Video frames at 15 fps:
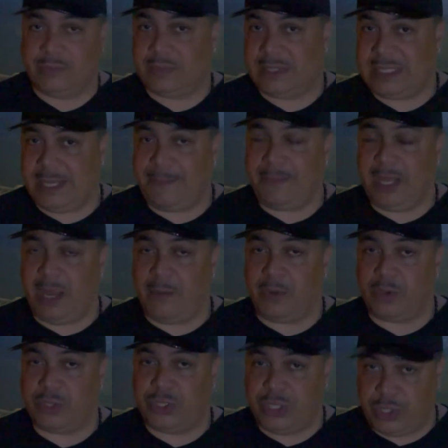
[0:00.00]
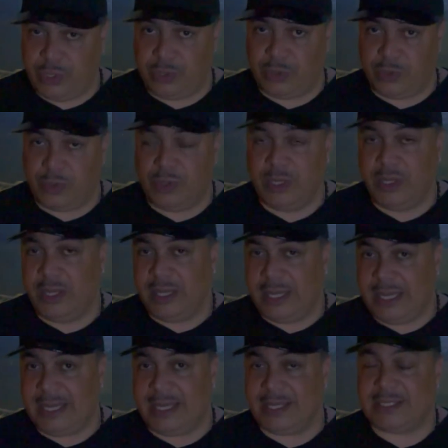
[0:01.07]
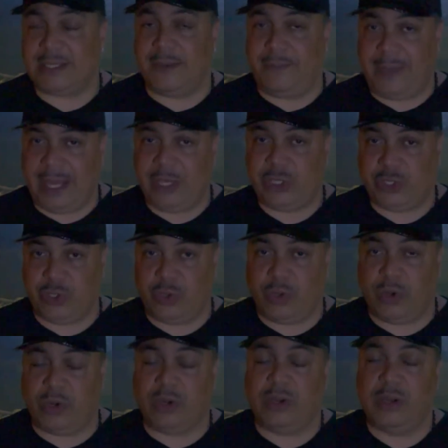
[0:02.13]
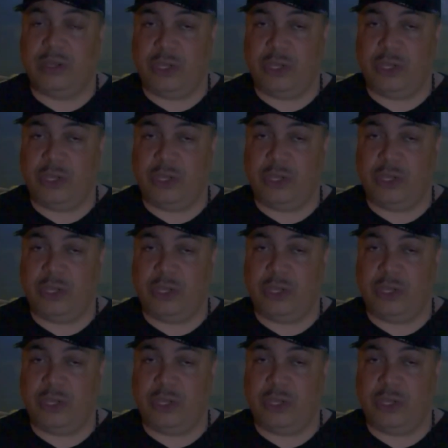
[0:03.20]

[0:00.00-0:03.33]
tip number 2 is make sure